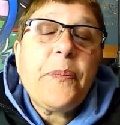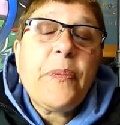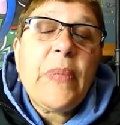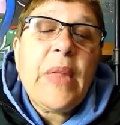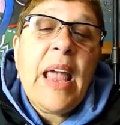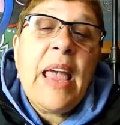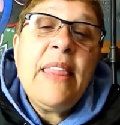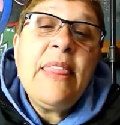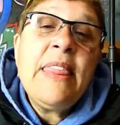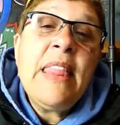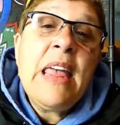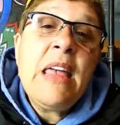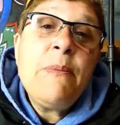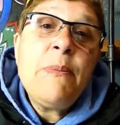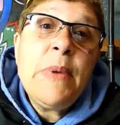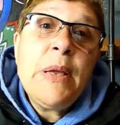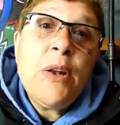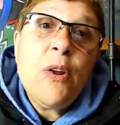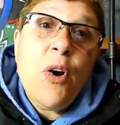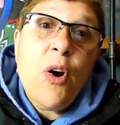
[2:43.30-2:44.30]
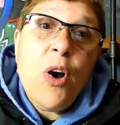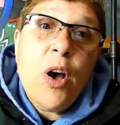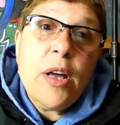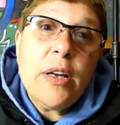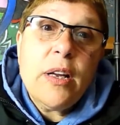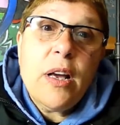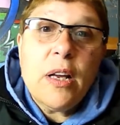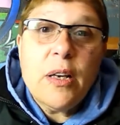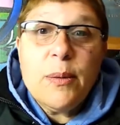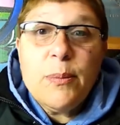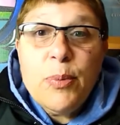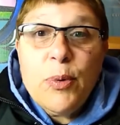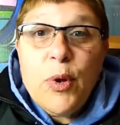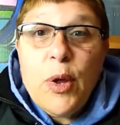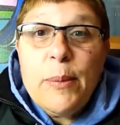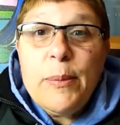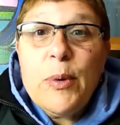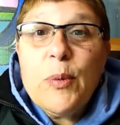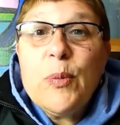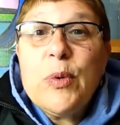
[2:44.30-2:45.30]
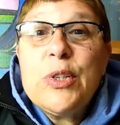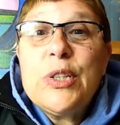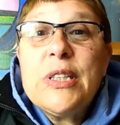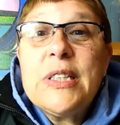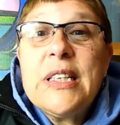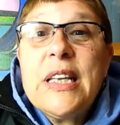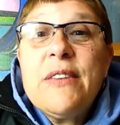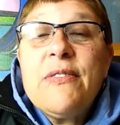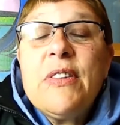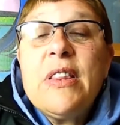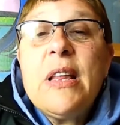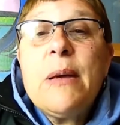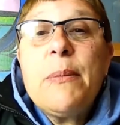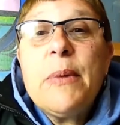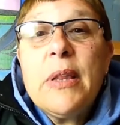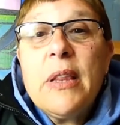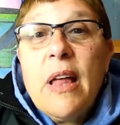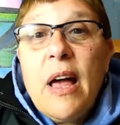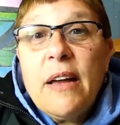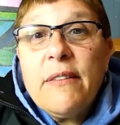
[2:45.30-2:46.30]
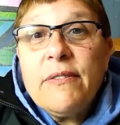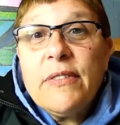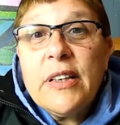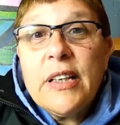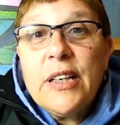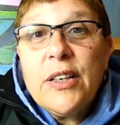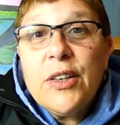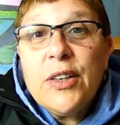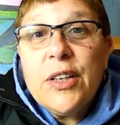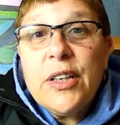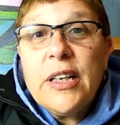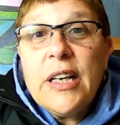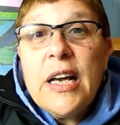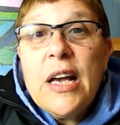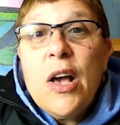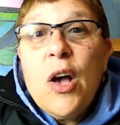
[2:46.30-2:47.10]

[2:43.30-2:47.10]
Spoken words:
And they've been on unemployment, which has given them a livelihood